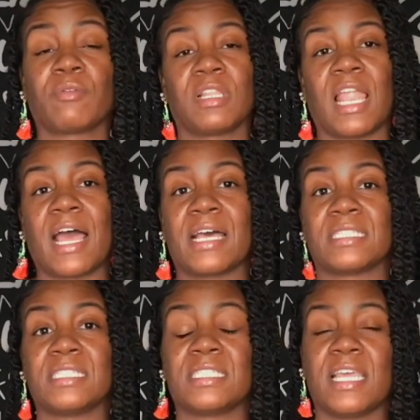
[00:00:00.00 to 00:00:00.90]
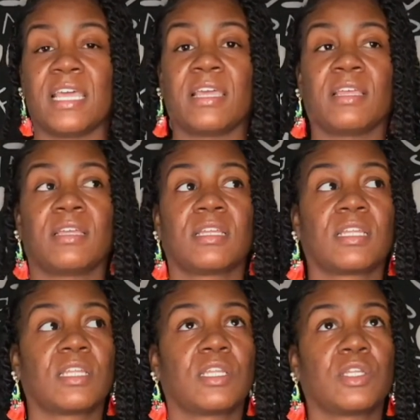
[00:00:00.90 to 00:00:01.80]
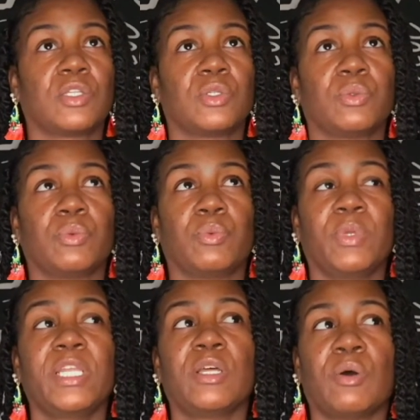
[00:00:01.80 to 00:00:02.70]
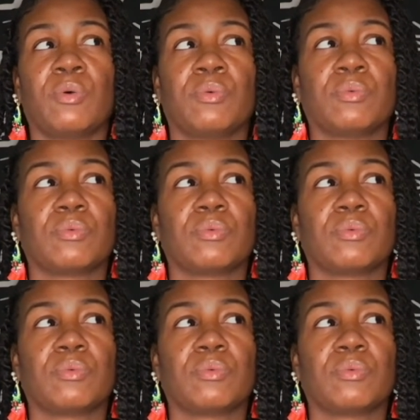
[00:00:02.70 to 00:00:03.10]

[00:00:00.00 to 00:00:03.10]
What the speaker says: realize is that we don't